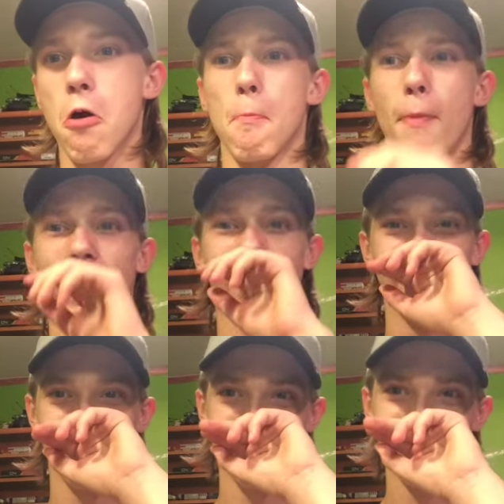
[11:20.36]
oh my
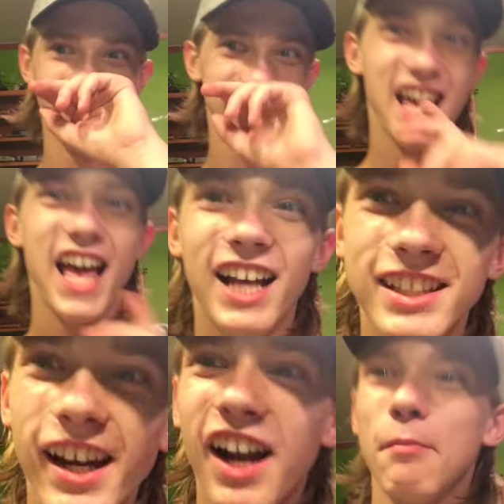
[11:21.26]
goodness,
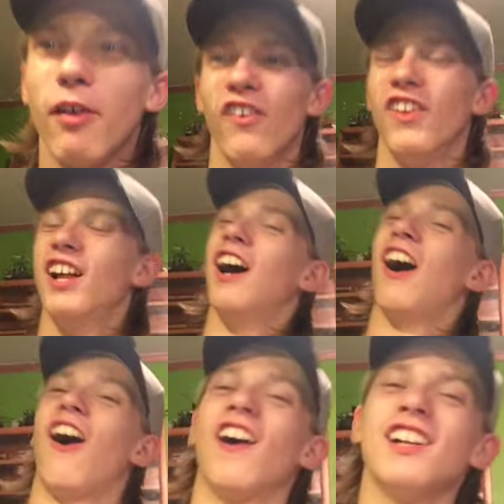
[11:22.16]
terrible.
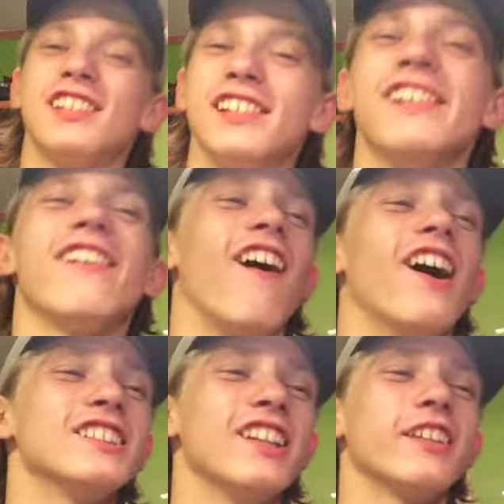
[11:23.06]
RC
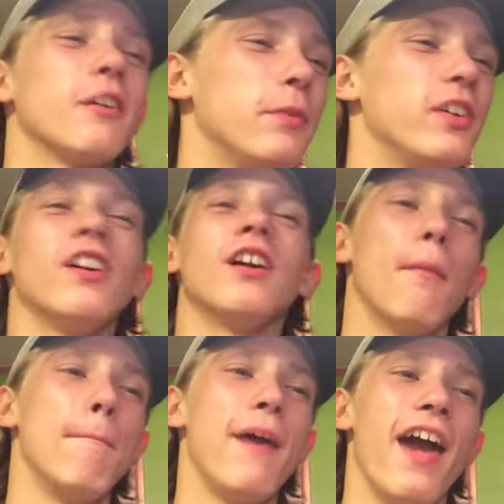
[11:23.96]
cars on the computer,
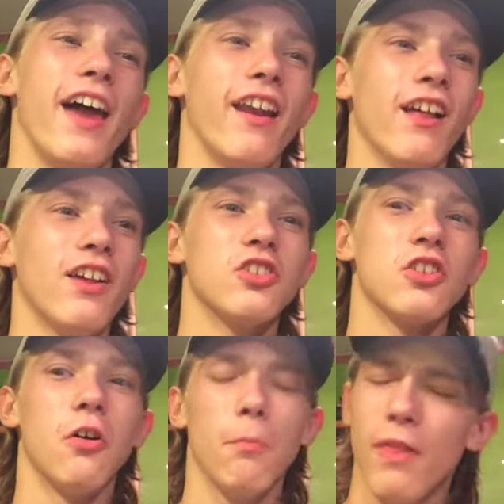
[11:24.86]
bad.
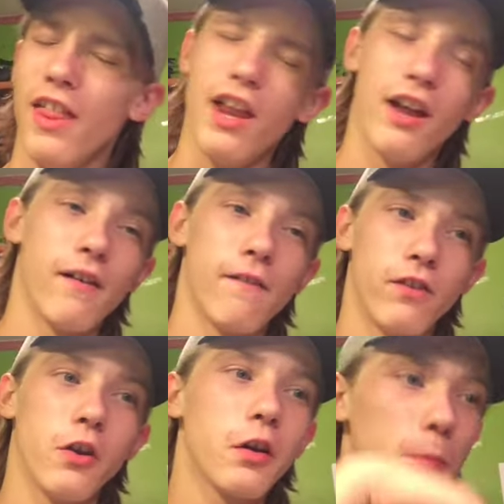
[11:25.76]
So
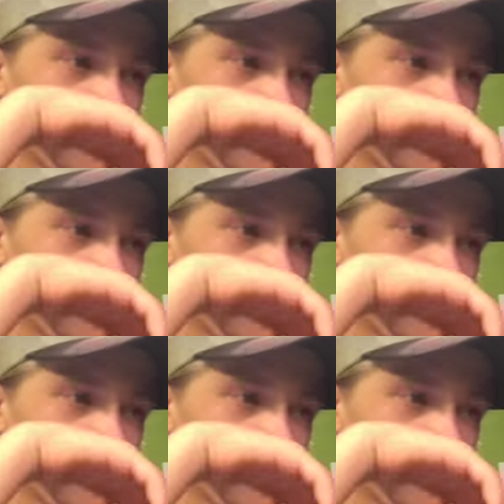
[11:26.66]
you can